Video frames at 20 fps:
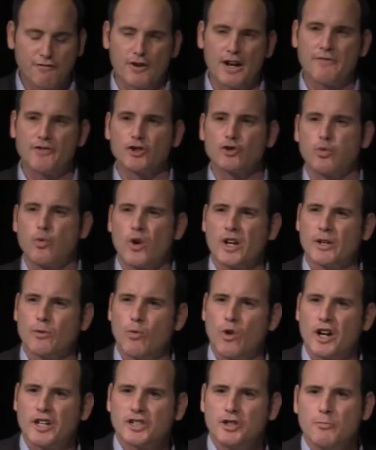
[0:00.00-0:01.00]
Forever
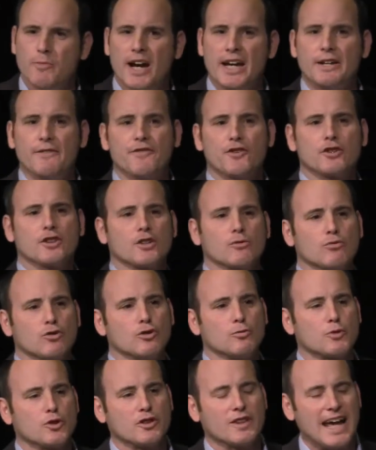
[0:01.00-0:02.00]
21, you might have heard the
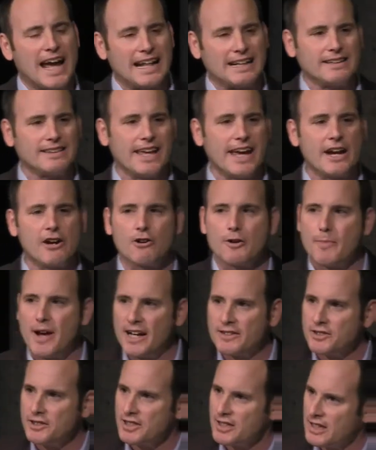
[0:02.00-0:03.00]
rumor that they are
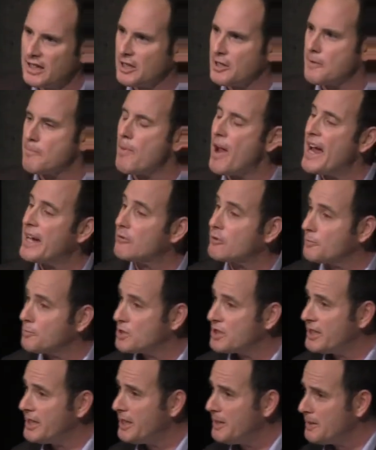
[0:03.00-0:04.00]
about to declare
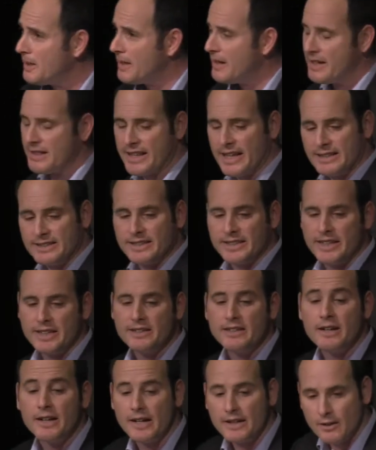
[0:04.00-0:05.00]
bankruptcy. They
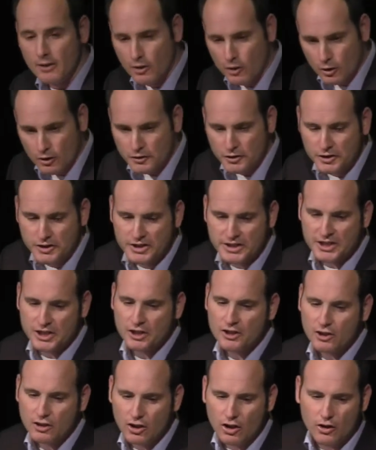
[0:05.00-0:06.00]
did earlier this
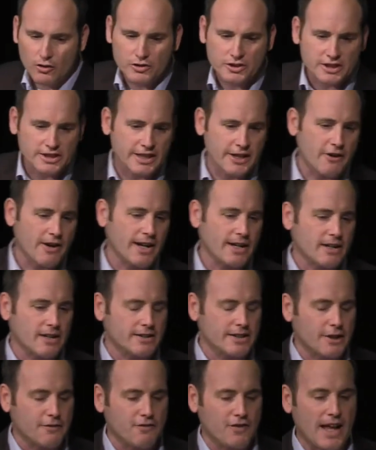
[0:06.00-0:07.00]
year close
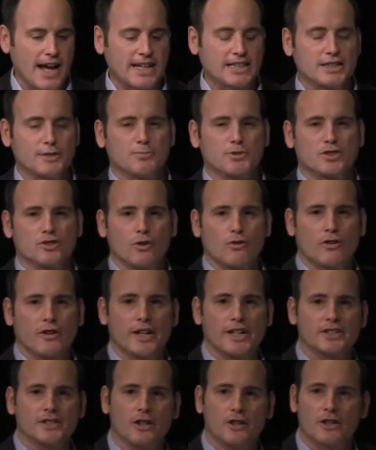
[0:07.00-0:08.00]
their flagship
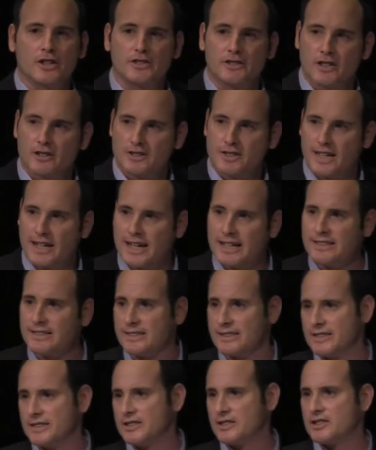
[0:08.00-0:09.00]
store at Yonge and
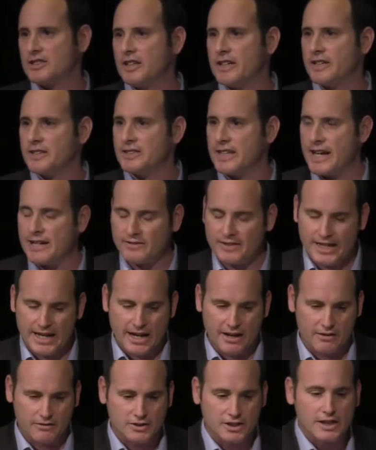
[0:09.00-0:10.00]
Dundas in
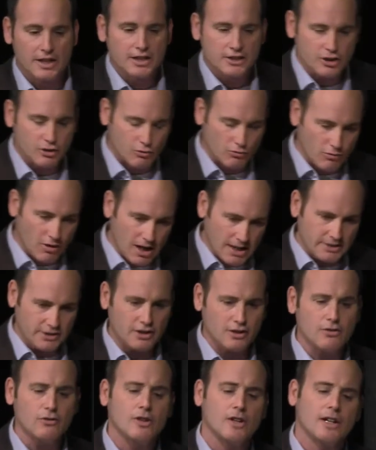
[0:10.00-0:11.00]
downtown
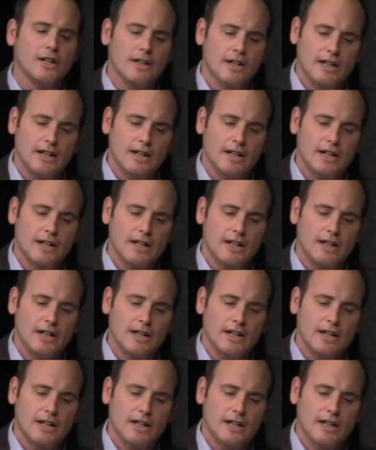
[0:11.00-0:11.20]
Toronto.